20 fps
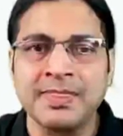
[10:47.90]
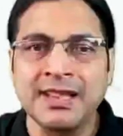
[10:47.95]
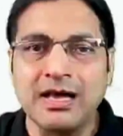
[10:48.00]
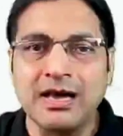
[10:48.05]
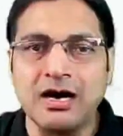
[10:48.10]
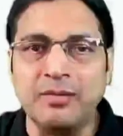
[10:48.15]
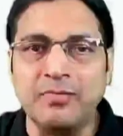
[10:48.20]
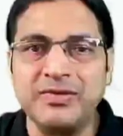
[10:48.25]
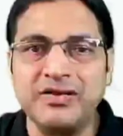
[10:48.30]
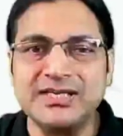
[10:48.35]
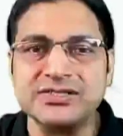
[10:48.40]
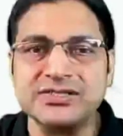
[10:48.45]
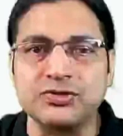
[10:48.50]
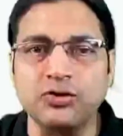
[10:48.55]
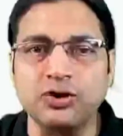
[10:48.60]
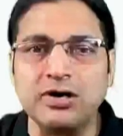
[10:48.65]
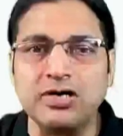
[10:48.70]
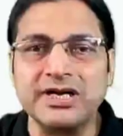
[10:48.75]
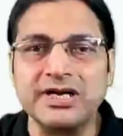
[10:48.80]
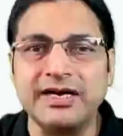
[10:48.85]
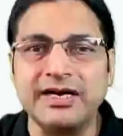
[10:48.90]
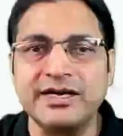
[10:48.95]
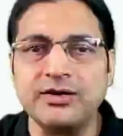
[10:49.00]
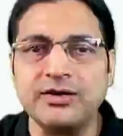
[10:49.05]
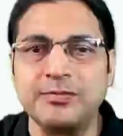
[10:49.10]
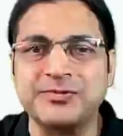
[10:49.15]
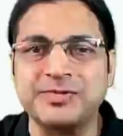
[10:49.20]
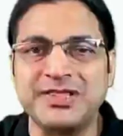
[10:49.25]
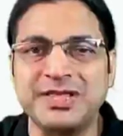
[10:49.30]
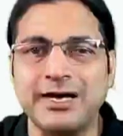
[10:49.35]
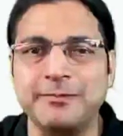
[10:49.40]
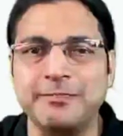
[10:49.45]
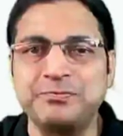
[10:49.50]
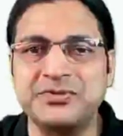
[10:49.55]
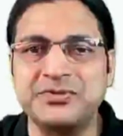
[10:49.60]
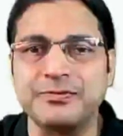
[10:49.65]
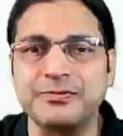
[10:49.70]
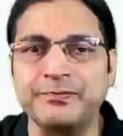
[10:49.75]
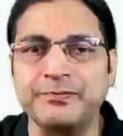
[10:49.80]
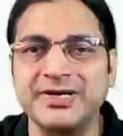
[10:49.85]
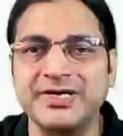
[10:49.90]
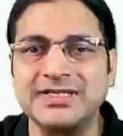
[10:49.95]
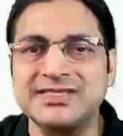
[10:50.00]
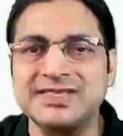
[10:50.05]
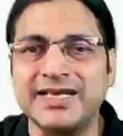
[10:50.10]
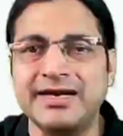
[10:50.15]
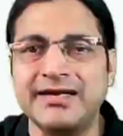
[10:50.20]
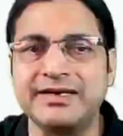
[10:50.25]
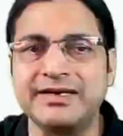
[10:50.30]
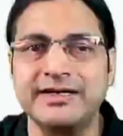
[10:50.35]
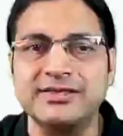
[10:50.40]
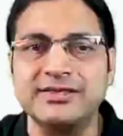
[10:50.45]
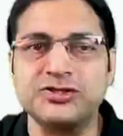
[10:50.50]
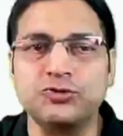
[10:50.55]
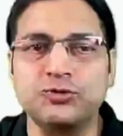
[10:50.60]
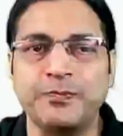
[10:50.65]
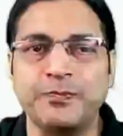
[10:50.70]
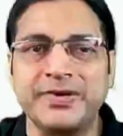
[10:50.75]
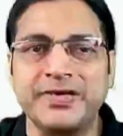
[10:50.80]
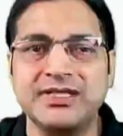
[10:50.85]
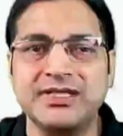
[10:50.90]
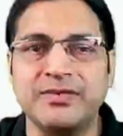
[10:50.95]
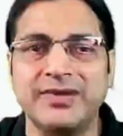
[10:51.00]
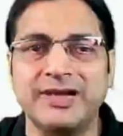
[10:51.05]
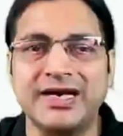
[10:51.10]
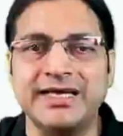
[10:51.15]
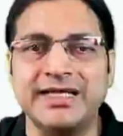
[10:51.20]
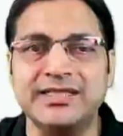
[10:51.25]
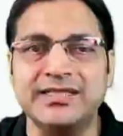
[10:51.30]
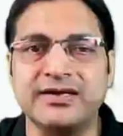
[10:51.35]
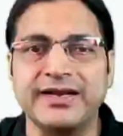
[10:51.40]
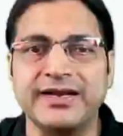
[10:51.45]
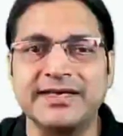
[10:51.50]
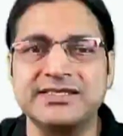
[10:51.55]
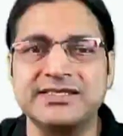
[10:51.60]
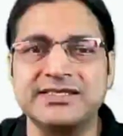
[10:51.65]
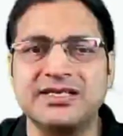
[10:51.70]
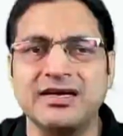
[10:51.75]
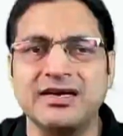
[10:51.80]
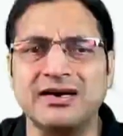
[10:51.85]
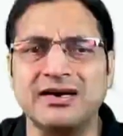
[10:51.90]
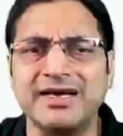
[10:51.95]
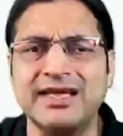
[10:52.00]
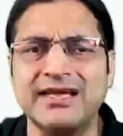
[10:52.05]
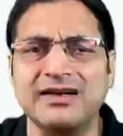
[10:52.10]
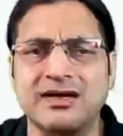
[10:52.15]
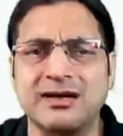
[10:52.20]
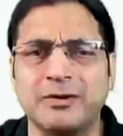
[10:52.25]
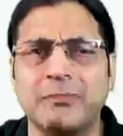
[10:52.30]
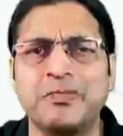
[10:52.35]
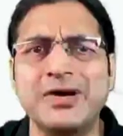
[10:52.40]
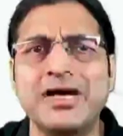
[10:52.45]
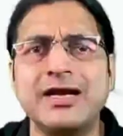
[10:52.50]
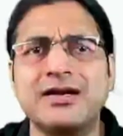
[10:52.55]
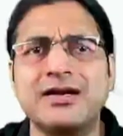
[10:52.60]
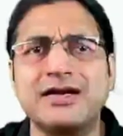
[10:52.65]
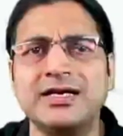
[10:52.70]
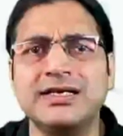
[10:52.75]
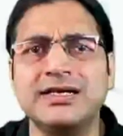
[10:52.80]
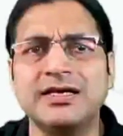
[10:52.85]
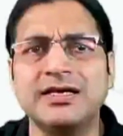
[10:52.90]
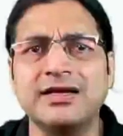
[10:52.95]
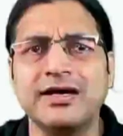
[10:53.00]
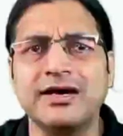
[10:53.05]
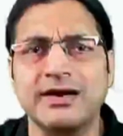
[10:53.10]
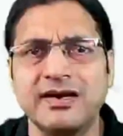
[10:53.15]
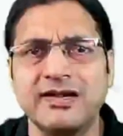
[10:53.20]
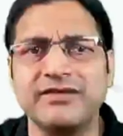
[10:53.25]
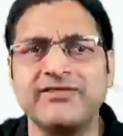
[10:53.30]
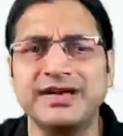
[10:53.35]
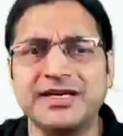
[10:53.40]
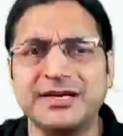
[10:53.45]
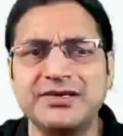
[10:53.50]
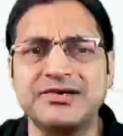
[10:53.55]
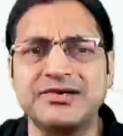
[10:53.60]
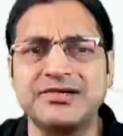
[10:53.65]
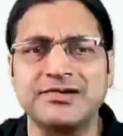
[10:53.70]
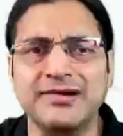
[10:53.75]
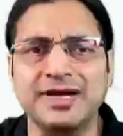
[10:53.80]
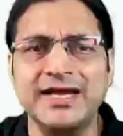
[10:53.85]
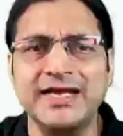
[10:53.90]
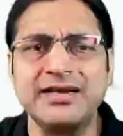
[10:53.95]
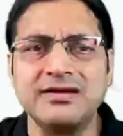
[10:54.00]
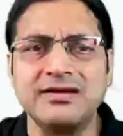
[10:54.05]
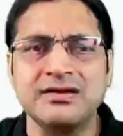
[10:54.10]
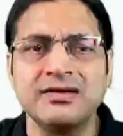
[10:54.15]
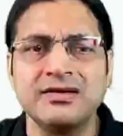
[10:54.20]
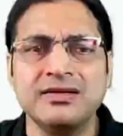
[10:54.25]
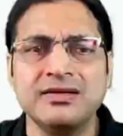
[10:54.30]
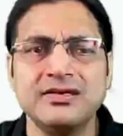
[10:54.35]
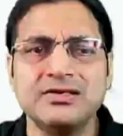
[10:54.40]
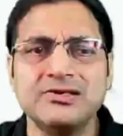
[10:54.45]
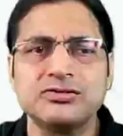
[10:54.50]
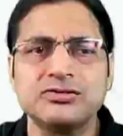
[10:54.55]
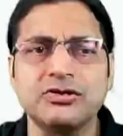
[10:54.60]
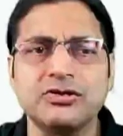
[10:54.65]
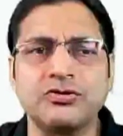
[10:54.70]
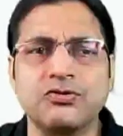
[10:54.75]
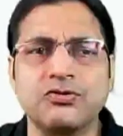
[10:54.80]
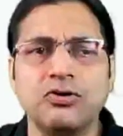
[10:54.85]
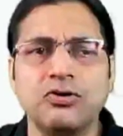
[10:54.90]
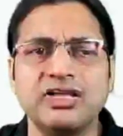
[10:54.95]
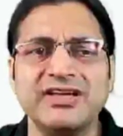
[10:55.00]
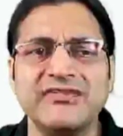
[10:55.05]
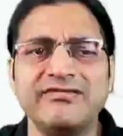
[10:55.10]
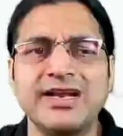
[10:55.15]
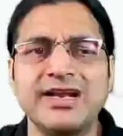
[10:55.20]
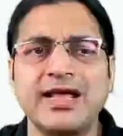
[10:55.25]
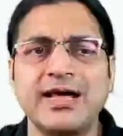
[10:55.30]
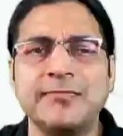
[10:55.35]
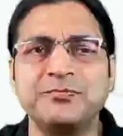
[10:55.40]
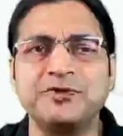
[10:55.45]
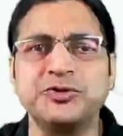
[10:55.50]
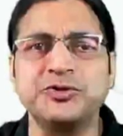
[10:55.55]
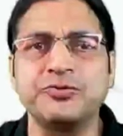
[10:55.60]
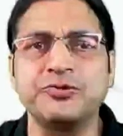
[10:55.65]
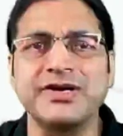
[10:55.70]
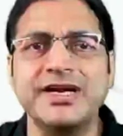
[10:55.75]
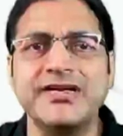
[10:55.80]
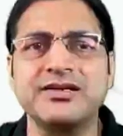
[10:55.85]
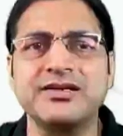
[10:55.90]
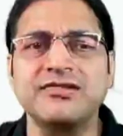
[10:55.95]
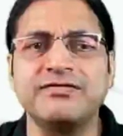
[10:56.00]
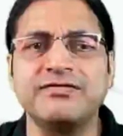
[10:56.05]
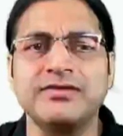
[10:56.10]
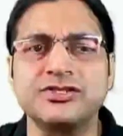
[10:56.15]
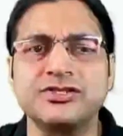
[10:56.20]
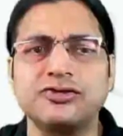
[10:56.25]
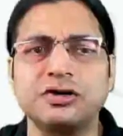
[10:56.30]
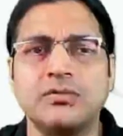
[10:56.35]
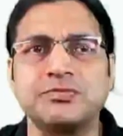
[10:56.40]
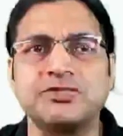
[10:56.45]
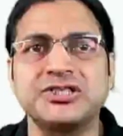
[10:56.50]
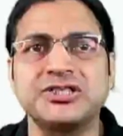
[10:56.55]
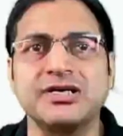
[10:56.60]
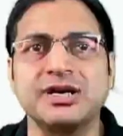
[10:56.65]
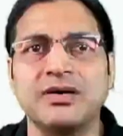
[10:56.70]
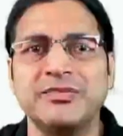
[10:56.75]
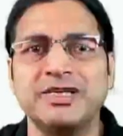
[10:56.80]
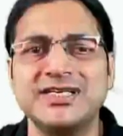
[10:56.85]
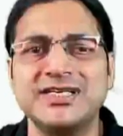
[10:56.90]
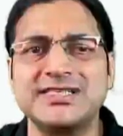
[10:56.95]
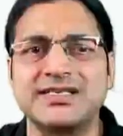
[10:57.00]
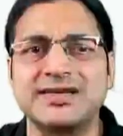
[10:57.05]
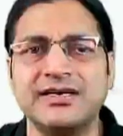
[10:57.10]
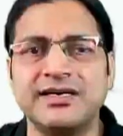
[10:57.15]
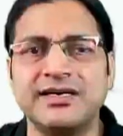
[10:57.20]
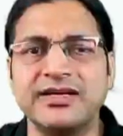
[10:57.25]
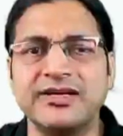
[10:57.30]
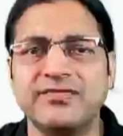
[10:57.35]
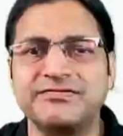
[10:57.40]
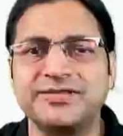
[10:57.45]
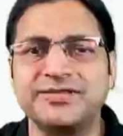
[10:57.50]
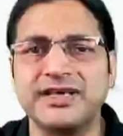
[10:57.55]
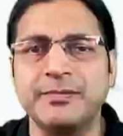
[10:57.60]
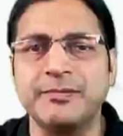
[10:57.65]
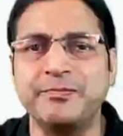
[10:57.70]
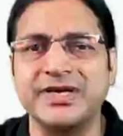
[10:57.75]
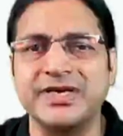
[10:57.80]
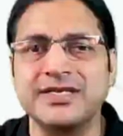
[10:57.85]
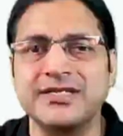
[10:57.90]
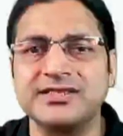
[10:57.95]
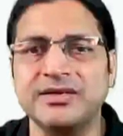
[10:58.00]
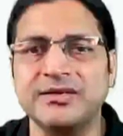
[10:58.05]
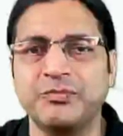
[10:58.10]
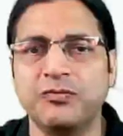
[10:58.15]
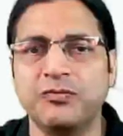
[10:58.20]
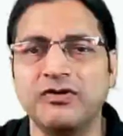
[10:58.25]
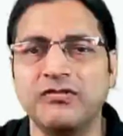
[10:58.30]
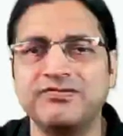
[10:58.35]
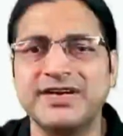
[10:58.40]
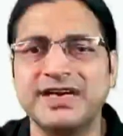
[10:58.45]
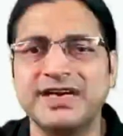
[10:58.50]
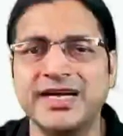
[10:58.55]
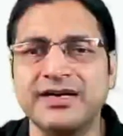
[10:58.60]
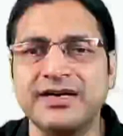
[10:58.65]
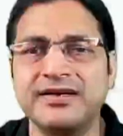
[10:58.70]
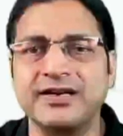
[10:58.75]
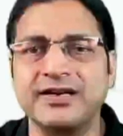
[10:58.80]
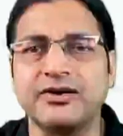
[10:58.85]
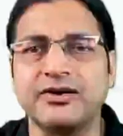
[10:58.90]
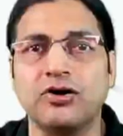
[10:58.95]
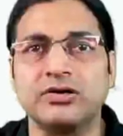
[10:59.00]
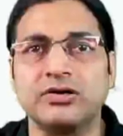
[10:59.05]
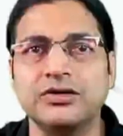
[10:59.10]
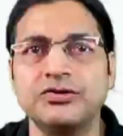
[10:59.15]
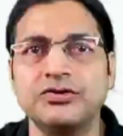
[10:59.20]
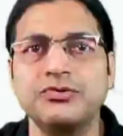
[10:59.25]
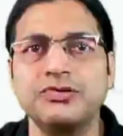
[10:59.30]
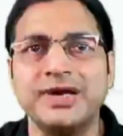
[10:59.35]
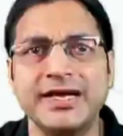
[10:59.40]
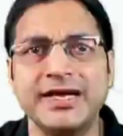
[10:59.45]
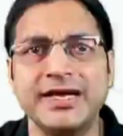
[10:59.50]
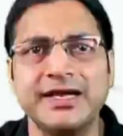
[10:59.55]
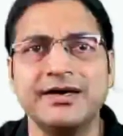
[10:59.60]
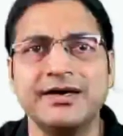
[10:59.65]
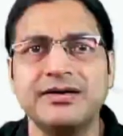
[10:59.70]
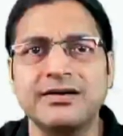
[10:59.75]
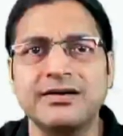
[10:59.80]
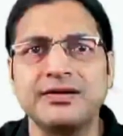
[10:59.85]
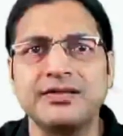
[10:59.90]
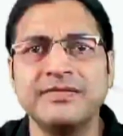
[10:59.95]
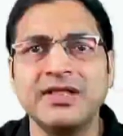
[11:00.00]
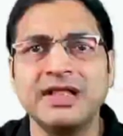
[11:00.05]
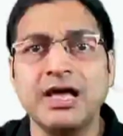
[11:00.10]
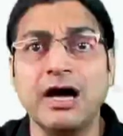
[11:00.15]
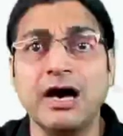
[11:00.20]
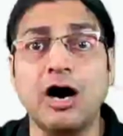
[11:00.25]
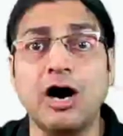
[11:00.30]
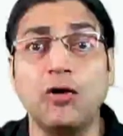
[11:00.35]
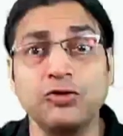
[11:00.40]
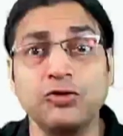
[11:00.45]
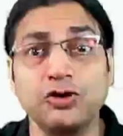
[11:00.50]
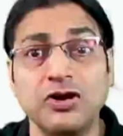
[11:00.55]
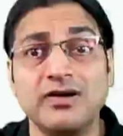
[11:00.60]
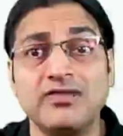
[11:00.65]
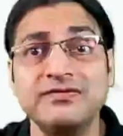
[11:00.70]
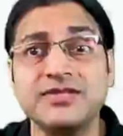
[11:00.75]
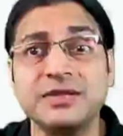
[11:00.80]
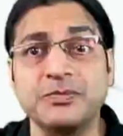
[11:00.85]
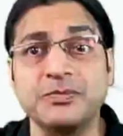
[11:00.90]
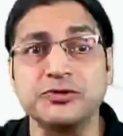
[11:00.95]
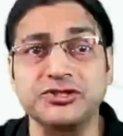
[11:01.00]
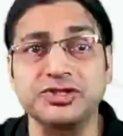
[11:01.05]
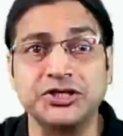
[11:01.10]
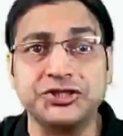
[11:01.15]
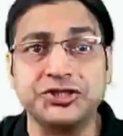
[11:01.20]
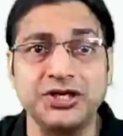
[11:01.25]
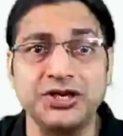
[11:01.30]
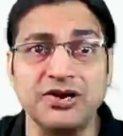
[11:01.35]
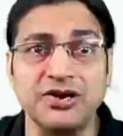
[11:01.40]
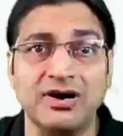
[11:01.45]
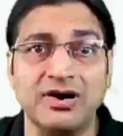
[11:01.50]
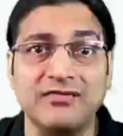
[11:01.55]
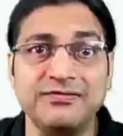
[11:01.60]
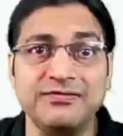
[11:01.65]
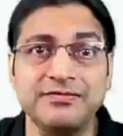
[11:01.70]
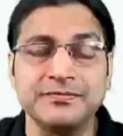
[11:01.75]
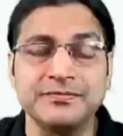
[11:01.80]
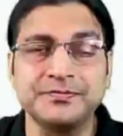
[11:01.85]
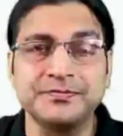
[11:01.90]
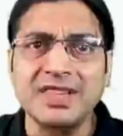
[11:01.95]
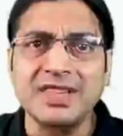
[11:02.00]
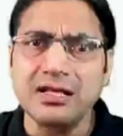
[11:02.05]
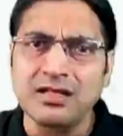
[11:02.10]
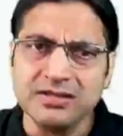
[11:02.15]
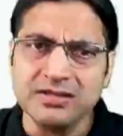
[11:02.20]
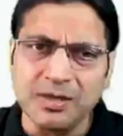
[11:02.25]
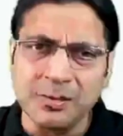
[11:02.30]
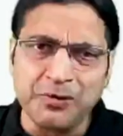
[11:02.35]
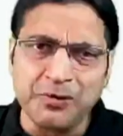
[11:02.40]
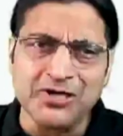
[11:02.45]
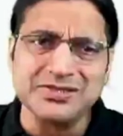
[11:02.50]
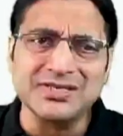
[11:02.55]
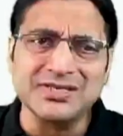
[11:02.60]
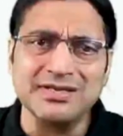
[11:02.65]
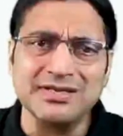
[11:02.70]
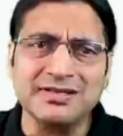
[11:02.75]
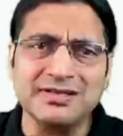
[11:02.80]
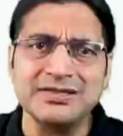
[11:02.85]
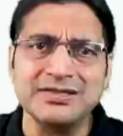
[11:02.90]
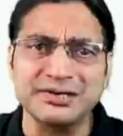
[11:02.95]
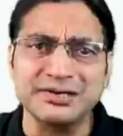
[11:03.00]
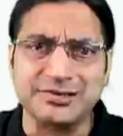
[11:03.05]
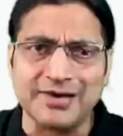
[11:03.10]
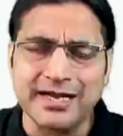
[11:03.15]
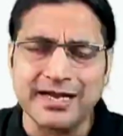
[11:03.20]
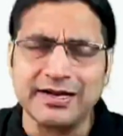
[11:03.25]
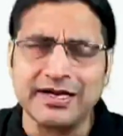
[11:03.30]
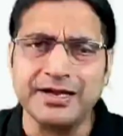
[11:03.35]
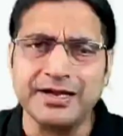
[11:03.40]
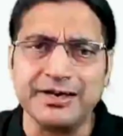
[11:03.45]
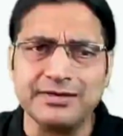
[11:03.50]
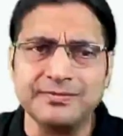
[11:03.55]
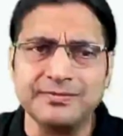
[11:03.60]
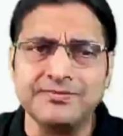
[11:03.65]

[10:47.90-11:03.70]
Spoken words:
Aman is not guilty of theft because he intends to pay the money the next day. Again, completely irrelevant, right? So I do not even have to read the first option. Aman is guilty of theft because he moved it in order to take it out of the possession of the person, the dry cleaner.